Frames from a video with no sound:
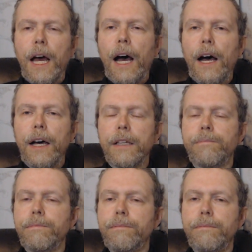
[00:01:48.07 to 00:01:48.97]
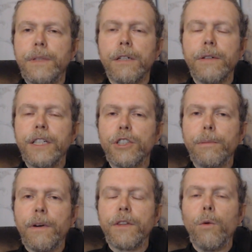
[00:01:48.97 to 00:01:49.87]
The leadership
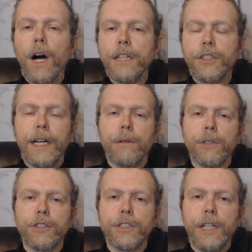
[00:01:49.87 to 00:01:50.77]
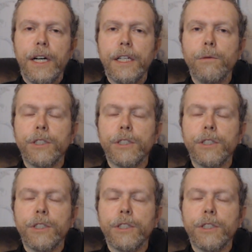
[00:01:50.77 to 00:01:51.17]
of the Watchtower Society,